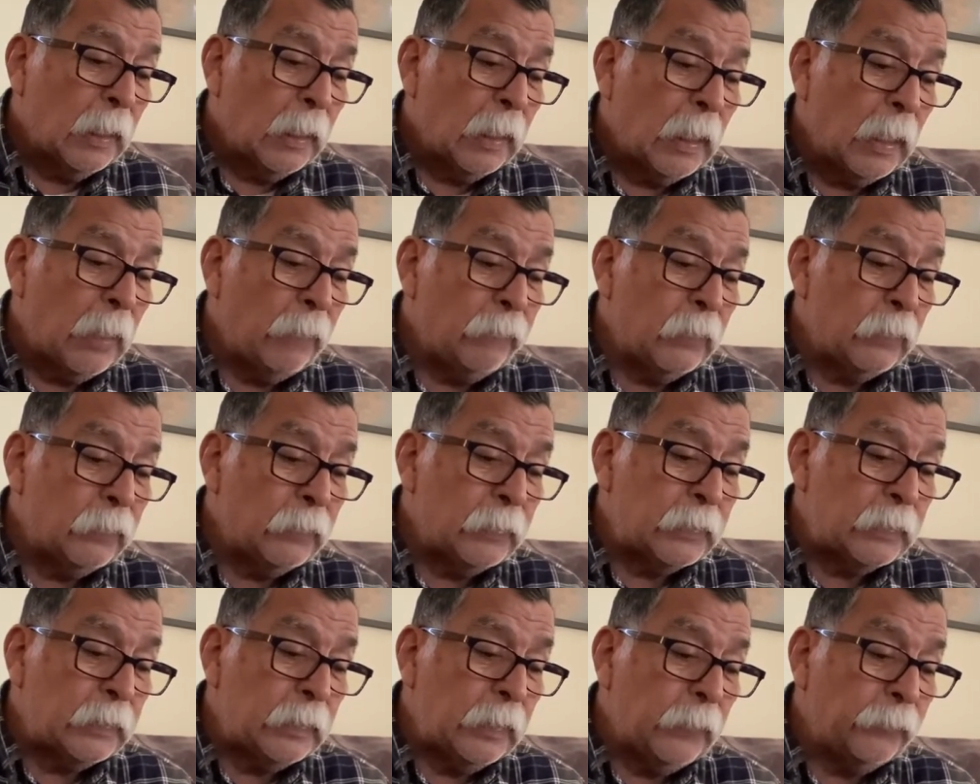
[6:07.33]
having
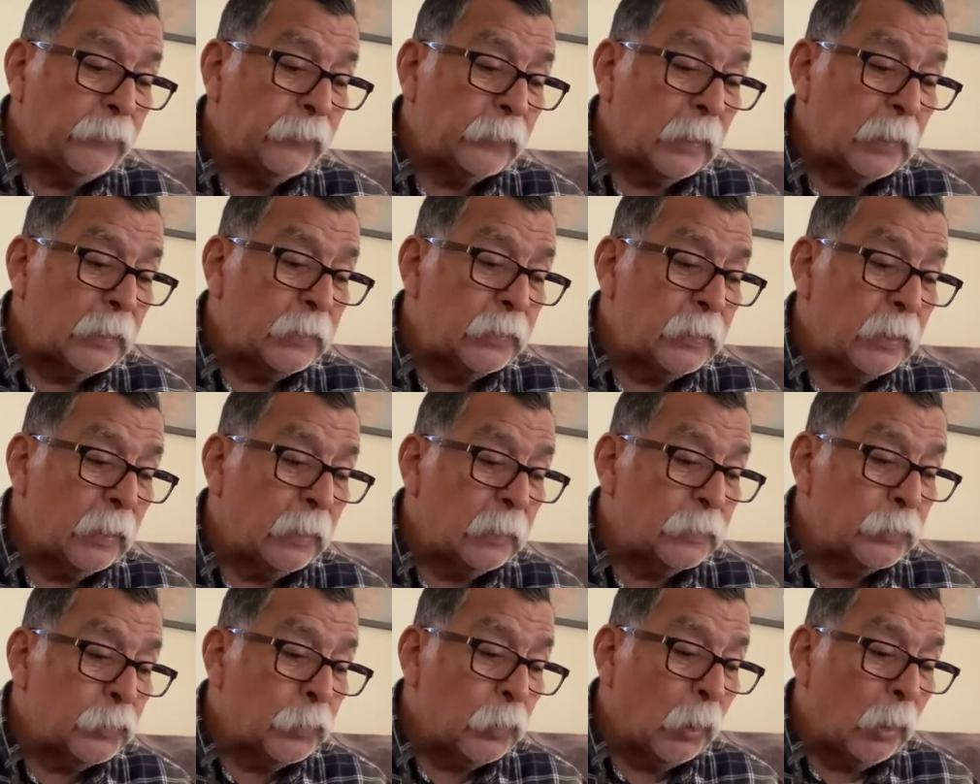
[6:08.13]
received such
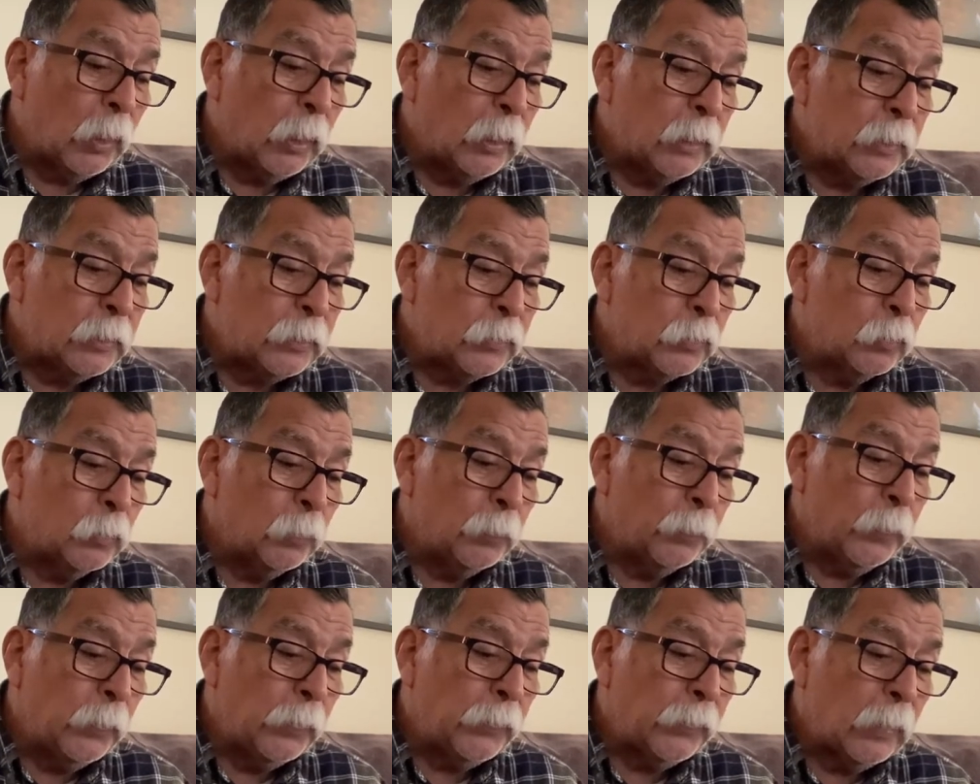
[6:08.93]
a charge to
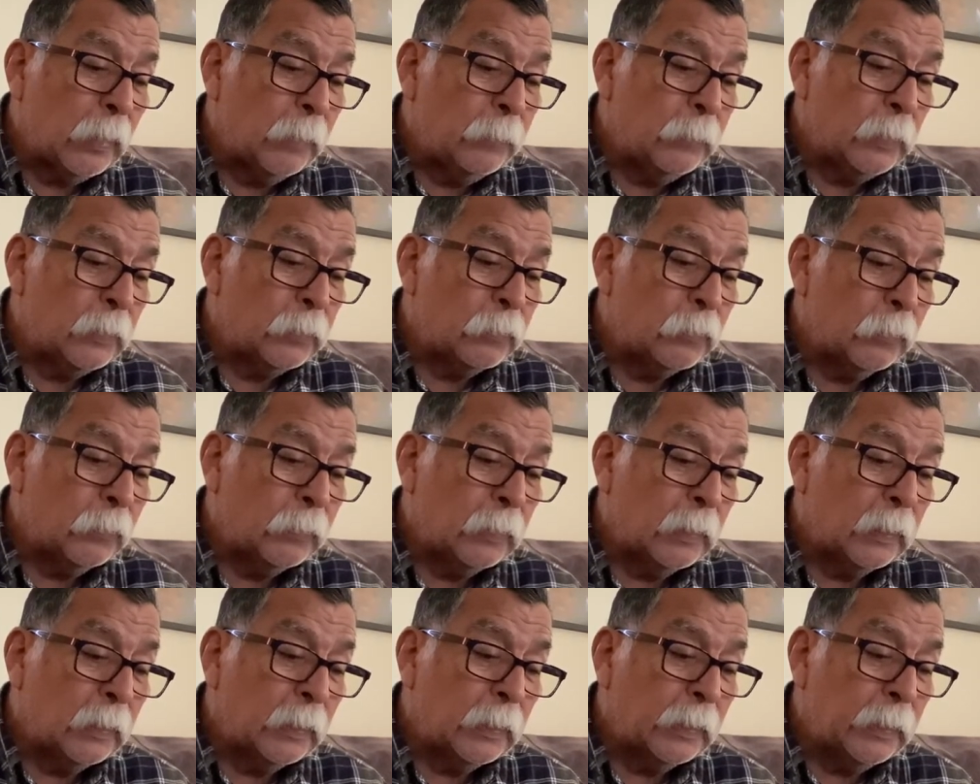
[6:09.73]
put them into
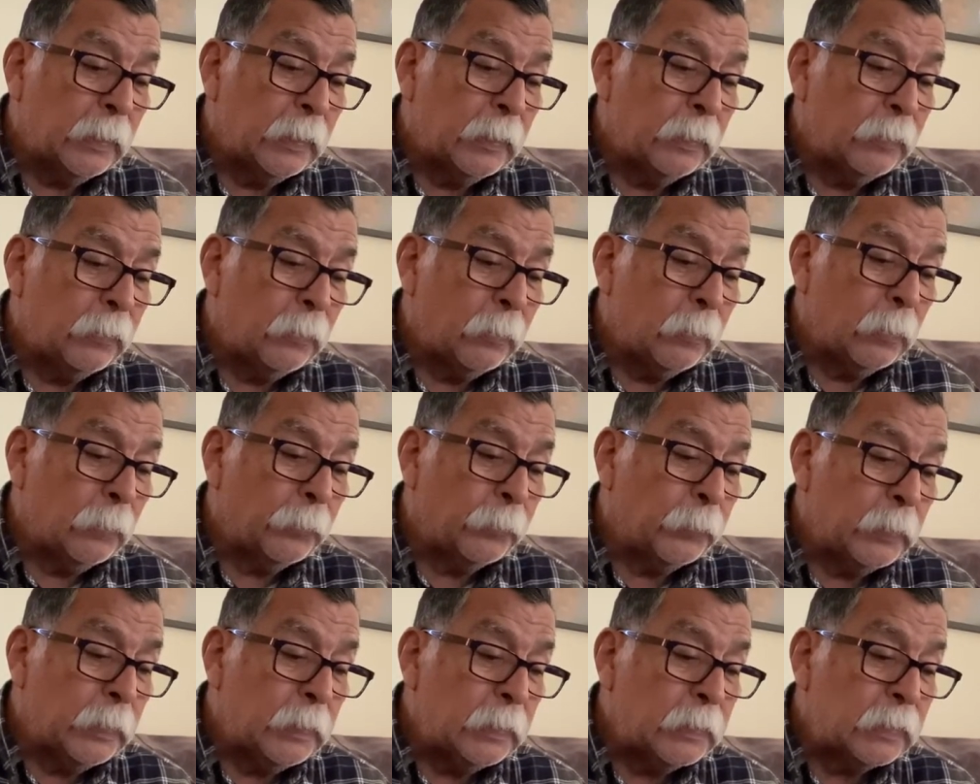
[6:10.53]
the inner
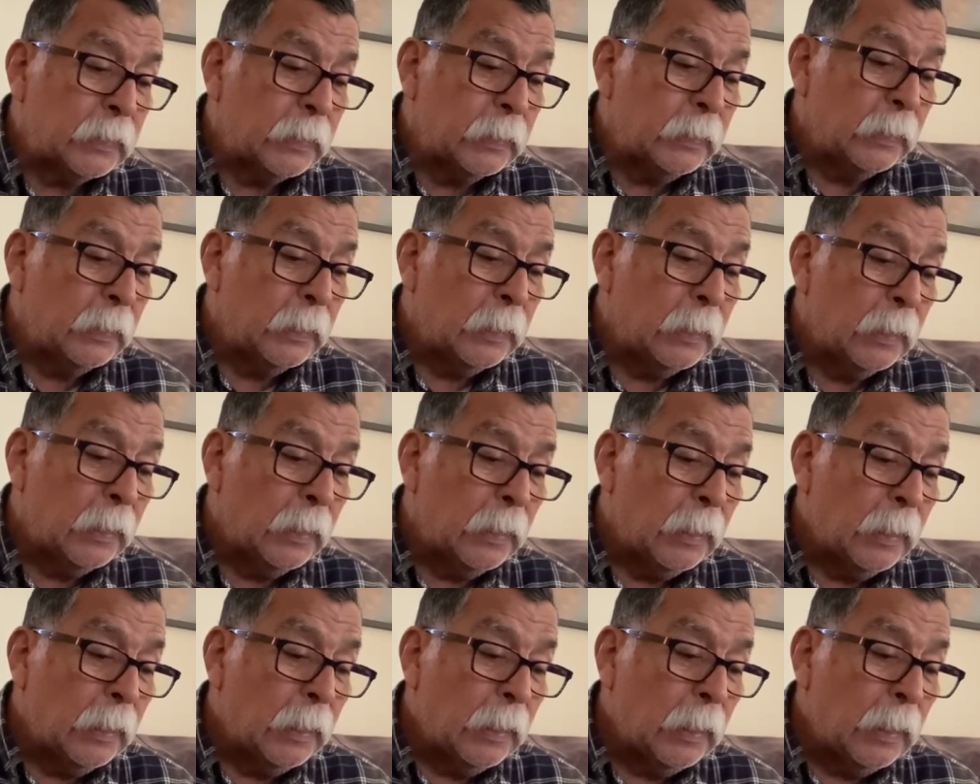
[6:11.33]
prison
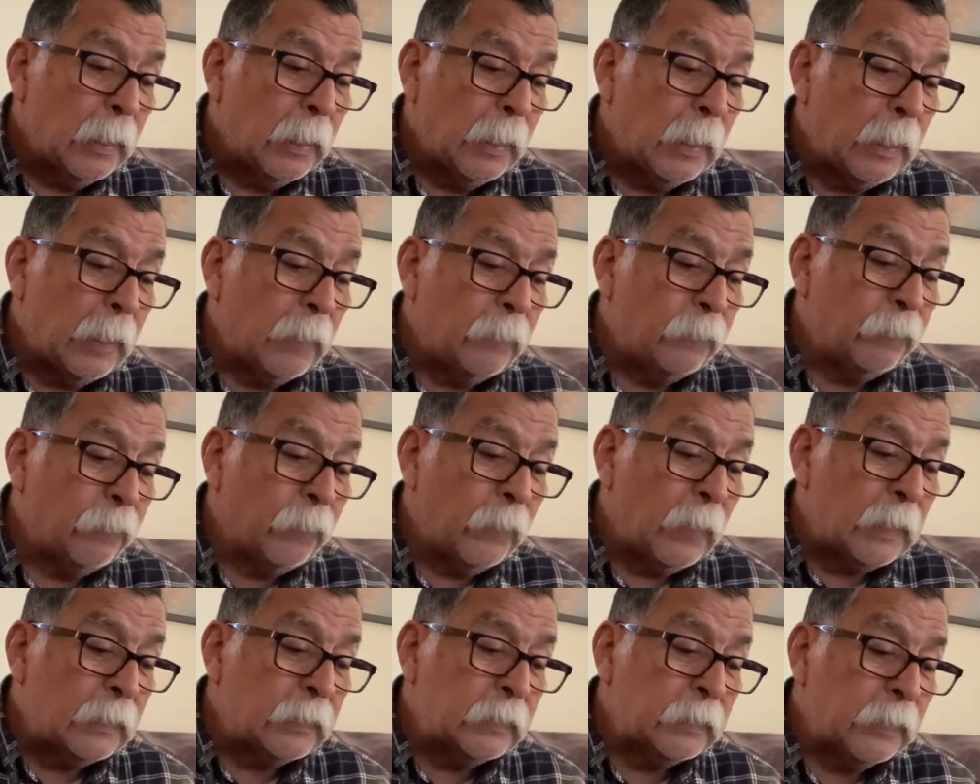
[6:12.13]
and
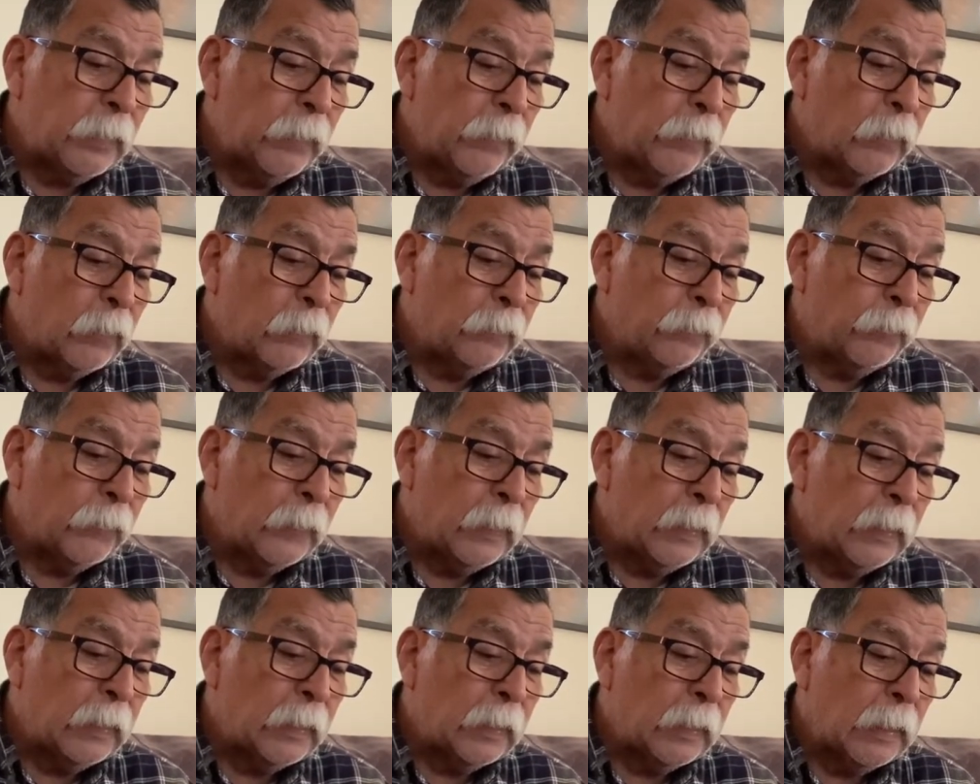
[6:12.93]
fasten their
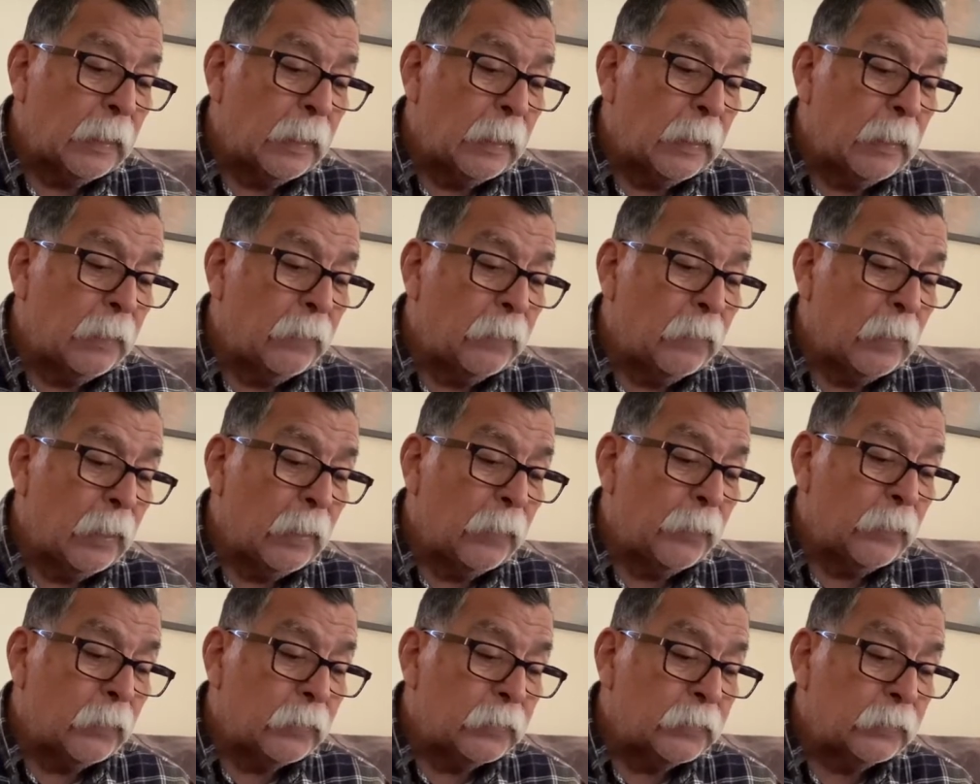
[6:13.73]
feet and
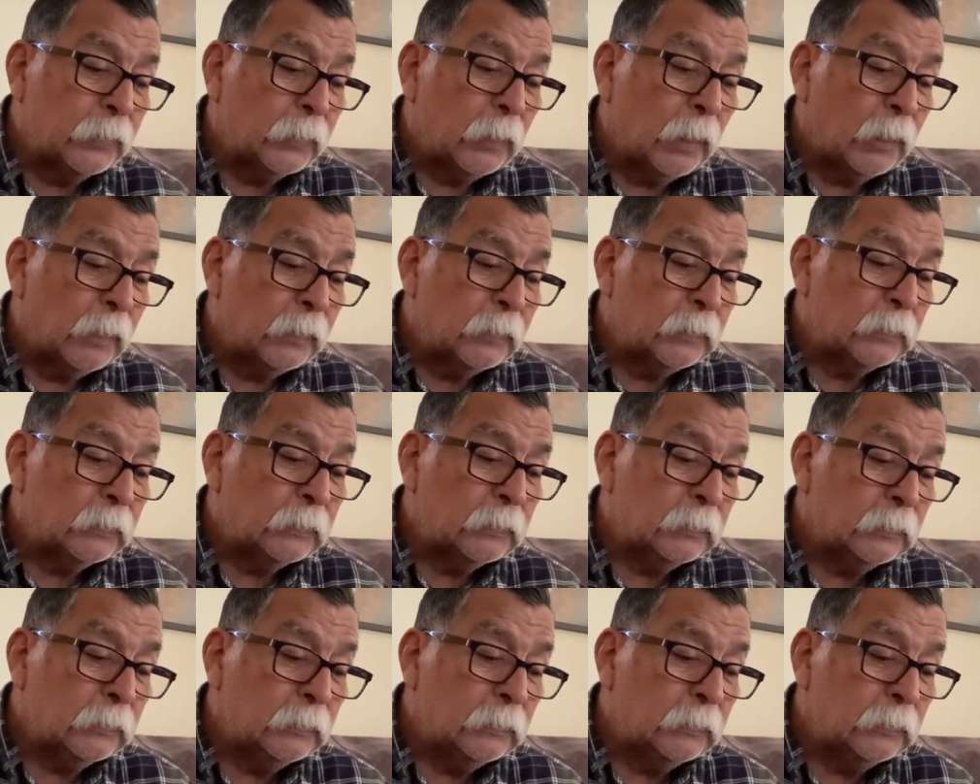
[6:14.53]
their stocks.